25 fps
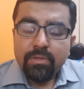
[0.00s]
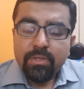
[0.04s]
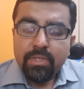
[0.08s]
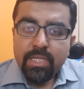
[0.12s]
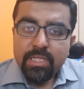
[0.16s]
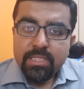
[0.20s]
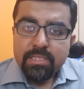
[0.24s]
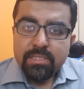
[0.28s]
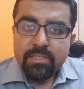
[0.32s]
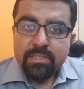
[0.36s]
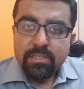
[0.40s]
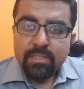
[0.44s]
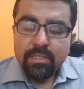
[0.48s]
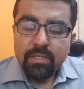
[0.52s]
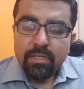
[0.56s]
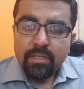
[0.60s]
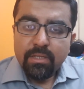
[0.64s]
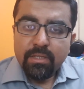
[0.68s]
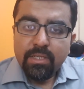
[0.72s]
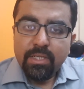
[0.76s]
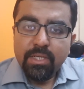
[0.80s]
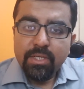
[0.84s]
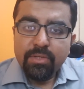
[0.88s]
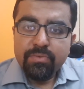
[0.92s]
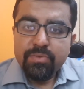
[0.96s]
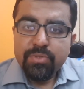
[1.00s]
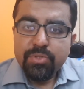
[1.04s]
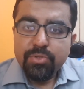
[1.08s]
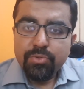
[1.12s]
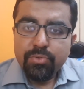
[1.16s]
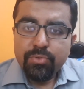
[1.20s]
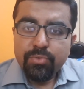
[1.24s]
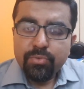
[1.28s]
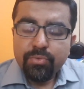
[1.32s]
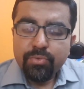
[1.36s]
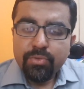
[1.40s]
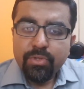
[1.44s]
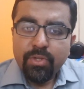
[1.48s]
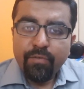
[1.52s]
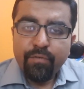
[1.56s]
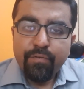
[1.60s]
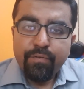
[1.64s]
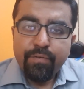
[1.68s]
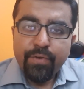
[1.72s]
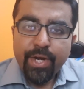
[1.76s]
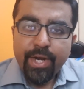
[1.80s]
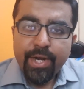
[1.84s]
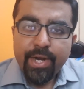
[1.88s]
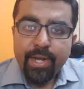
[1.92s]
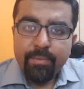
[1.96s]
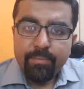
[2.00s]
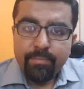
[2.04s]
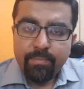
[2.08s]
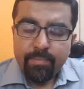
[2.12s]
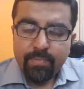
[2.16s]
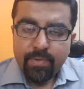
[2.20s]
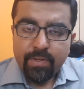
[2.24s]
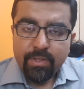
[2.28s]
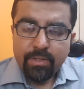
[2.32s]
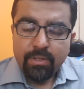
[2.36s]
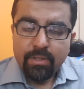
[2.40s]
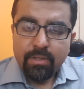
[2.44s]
this gives you the freedom.